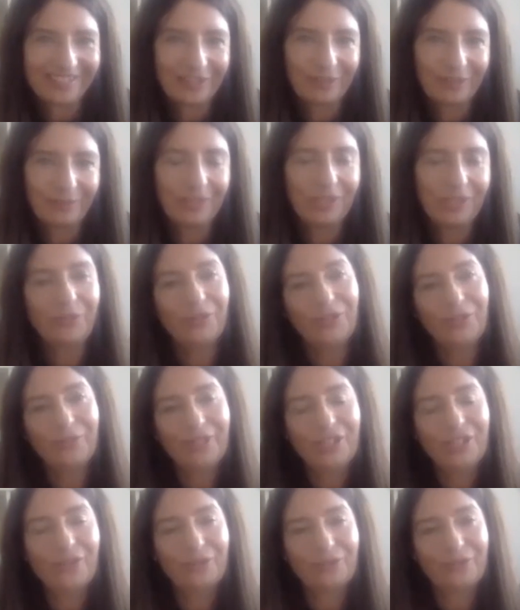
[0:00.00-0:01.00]
So when you're
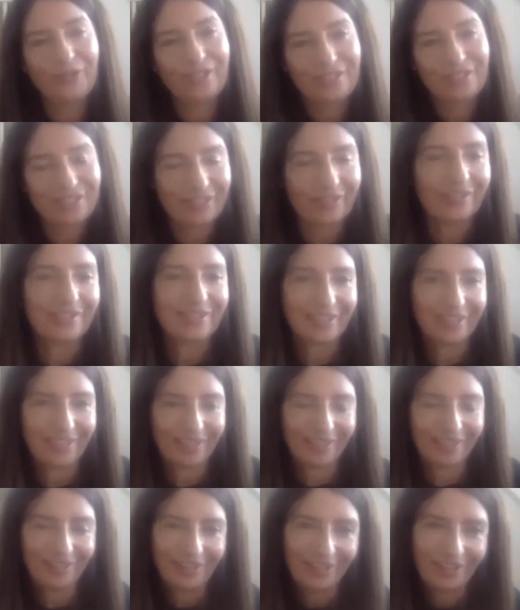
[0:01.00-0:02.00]

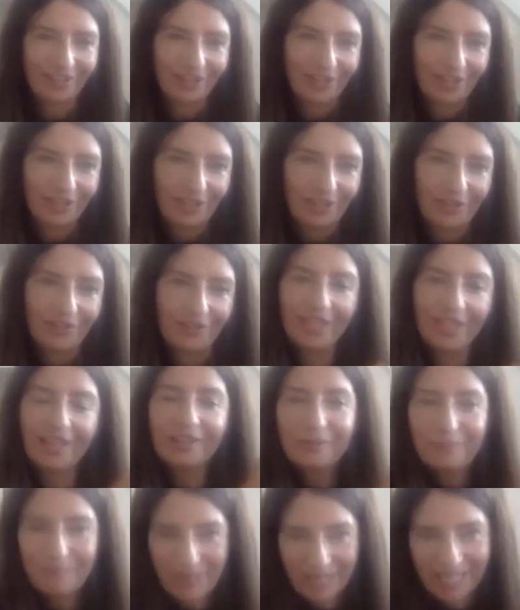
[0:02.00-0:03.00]
criticising the
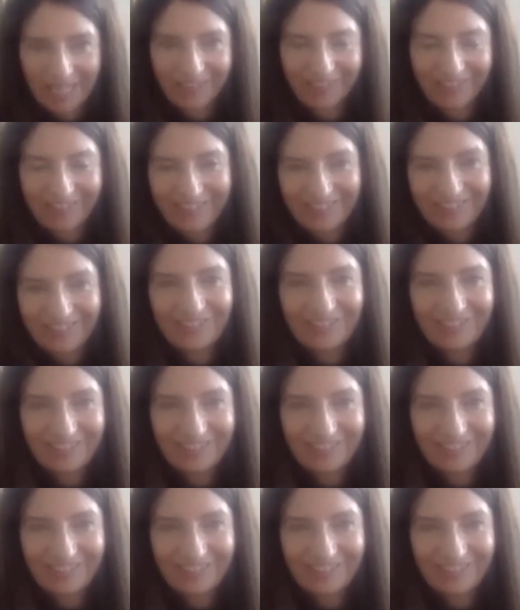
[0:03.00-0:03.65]
other parent,